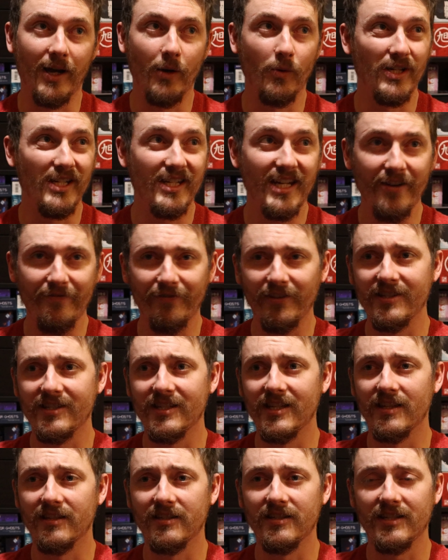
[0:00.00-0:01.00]
I would definitely
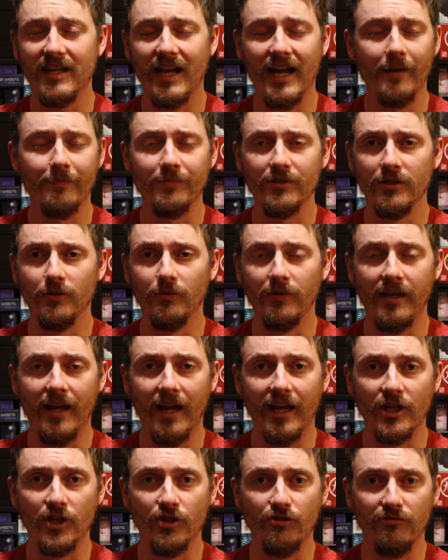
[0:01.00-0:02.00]
say this is
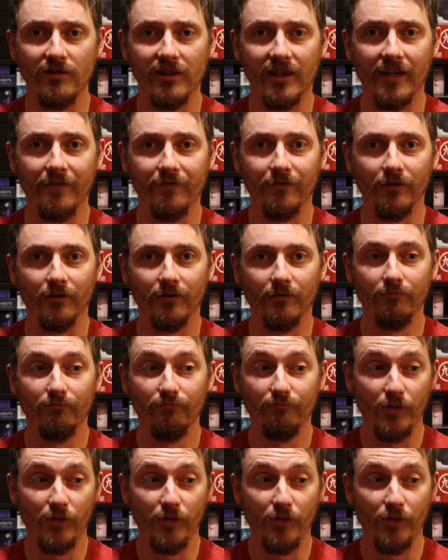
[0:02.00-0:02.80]
absolutely entry level.